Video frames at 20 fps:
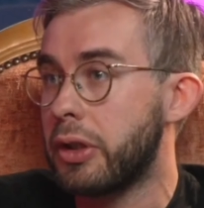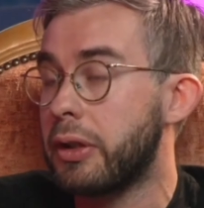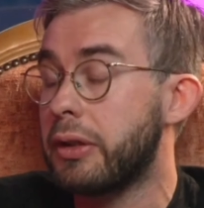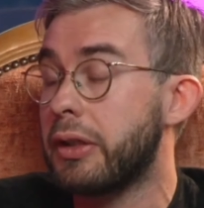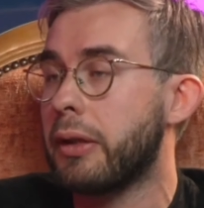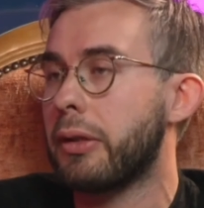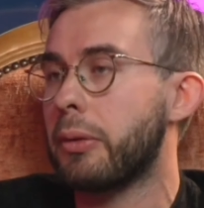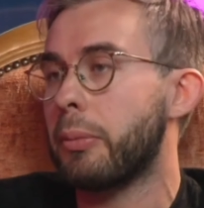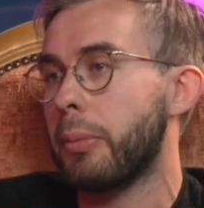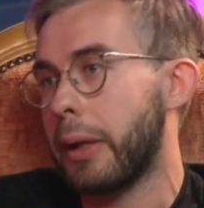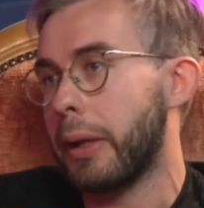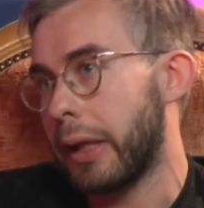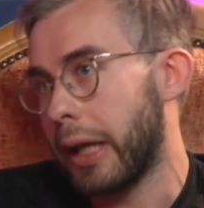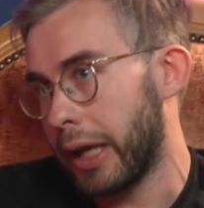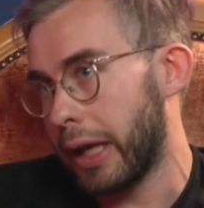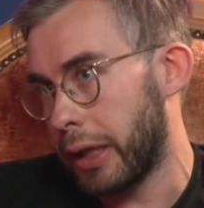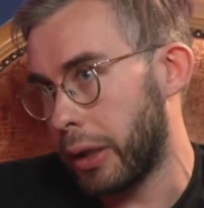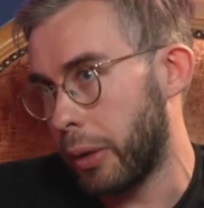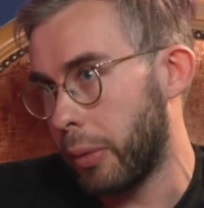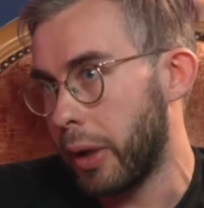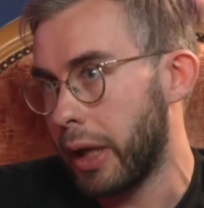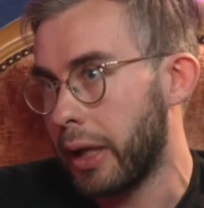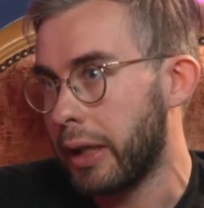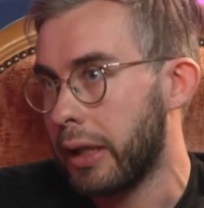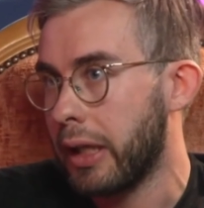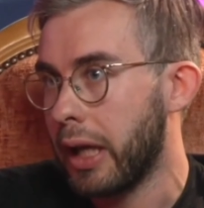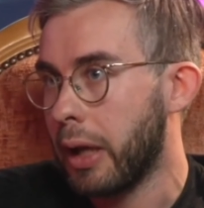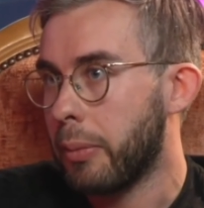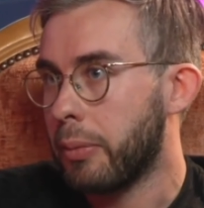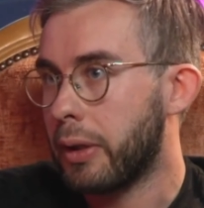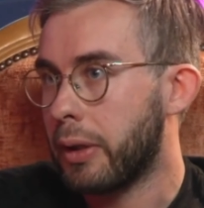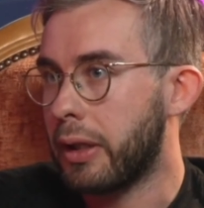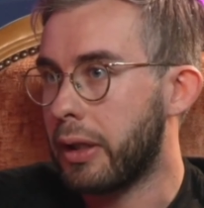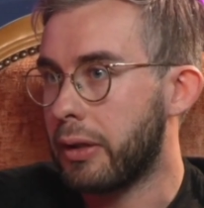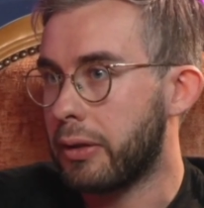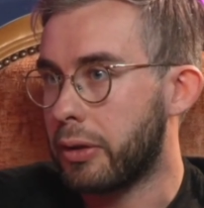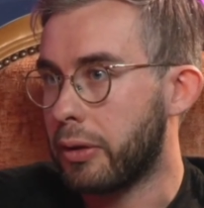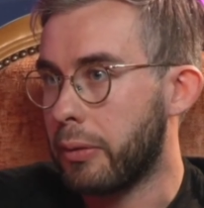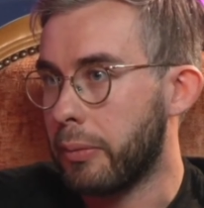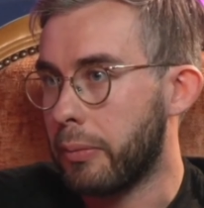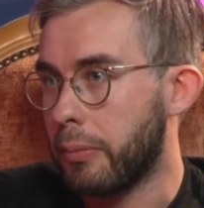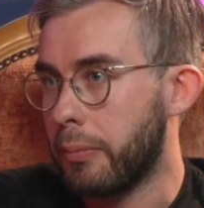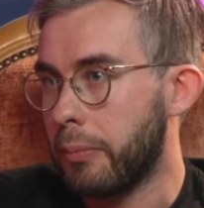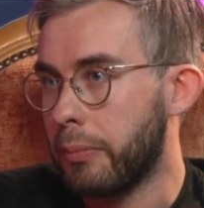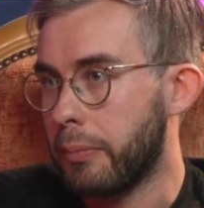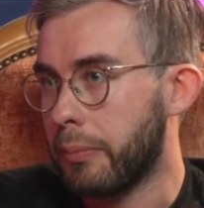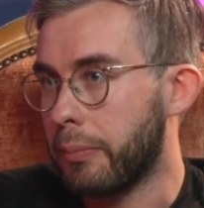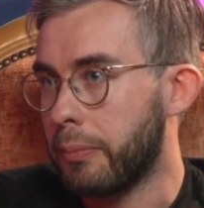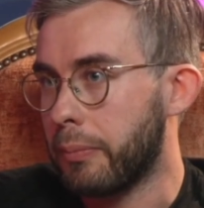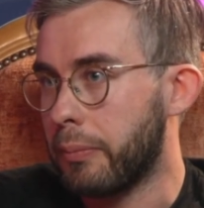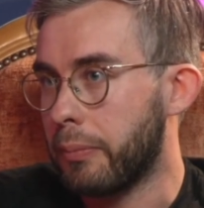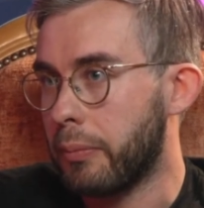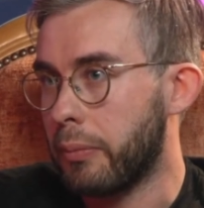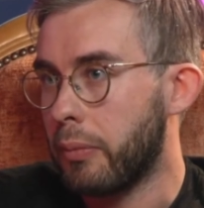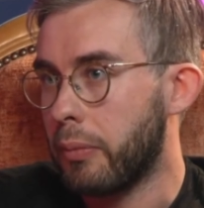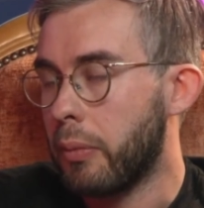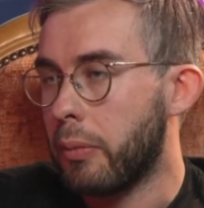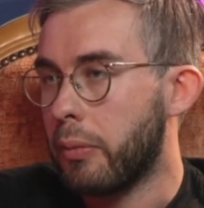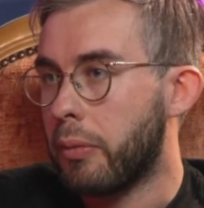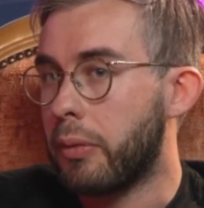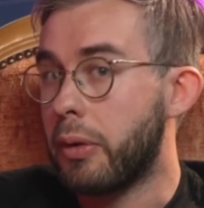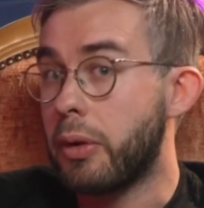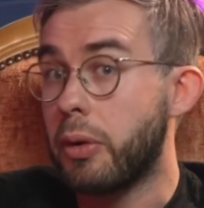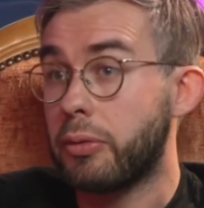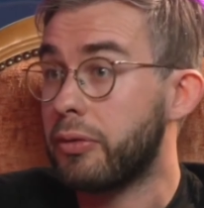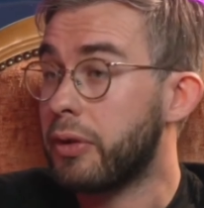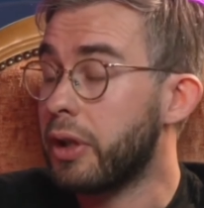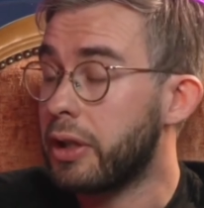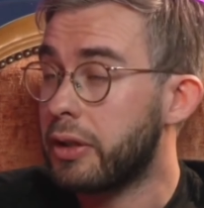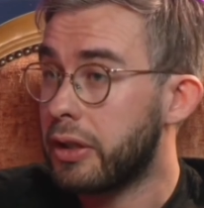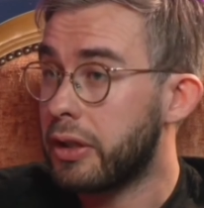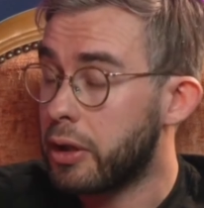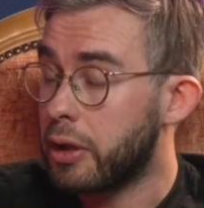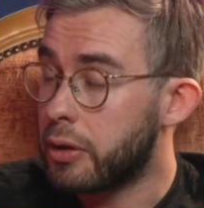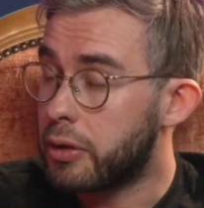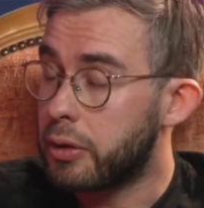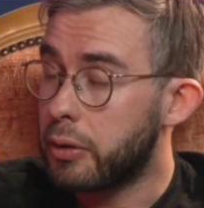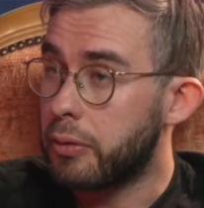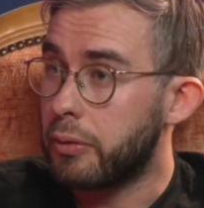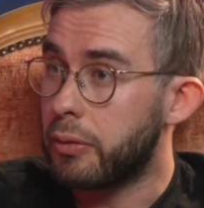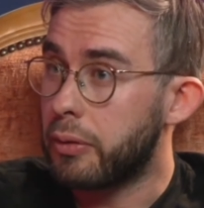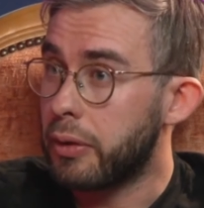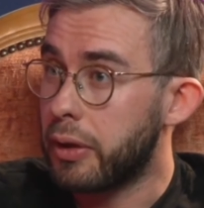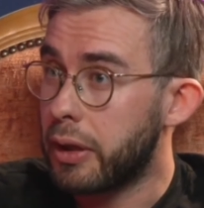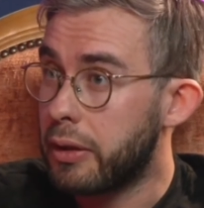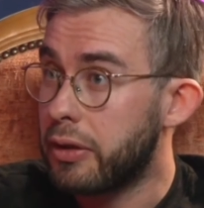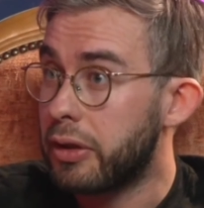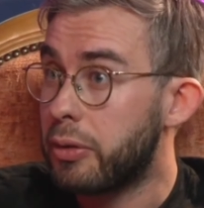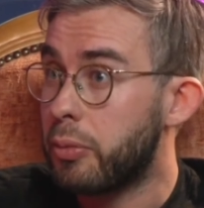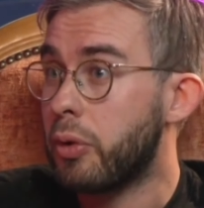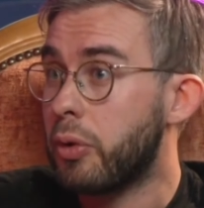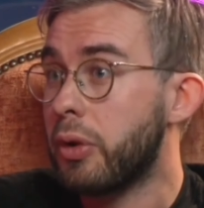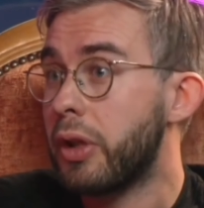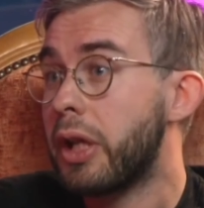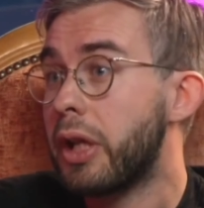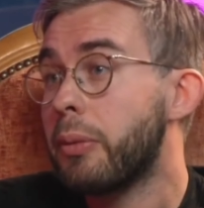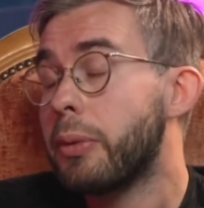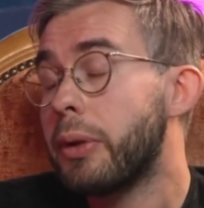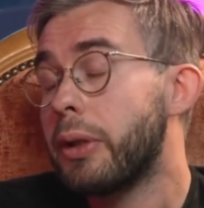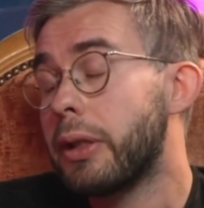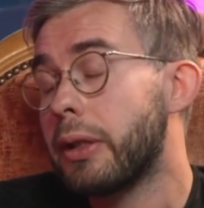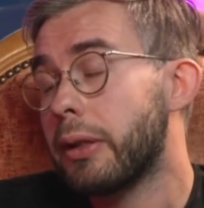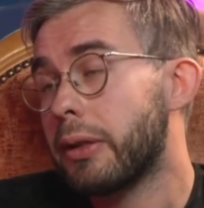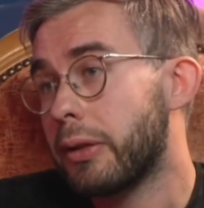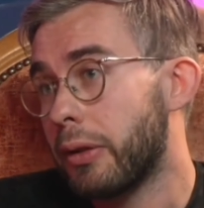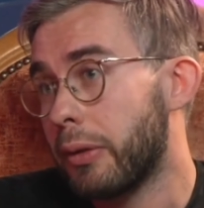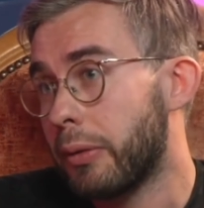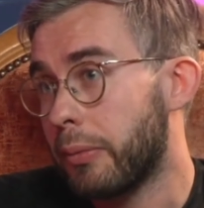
that's a bit hidden away in companies. You find it in small companies.